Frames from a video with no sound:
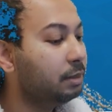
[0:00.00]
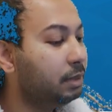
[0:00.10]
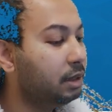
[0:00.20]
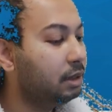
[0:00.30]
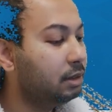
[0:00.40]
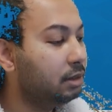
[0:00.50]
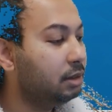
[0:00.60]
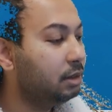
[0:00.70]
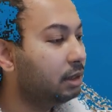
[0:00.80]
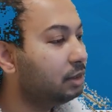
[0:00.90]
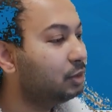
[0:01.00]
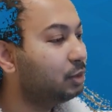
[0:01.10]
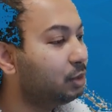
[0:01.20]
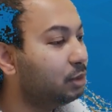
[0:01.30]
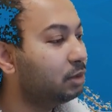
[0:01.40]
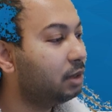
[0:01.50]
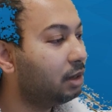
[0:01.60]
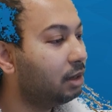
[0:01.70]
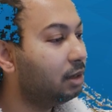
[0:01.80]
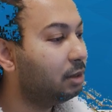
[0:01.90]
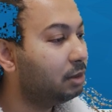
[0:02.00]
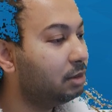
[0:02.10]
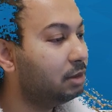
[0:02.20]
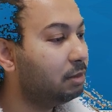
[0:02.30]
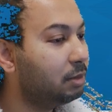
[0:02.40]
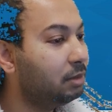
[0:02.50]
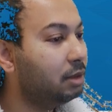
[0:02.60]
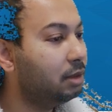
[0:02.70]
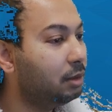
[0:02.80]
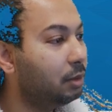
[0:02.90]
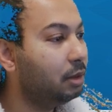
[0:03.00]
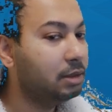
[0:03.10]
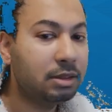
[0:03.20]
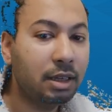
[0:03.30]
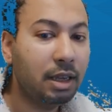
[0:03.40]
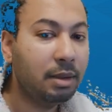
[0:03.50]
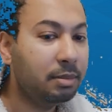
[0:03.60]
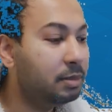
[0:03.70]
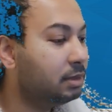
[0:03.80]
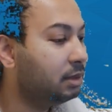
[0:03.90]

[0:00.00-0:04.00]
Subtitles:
but it's good to try out some of the oldest game.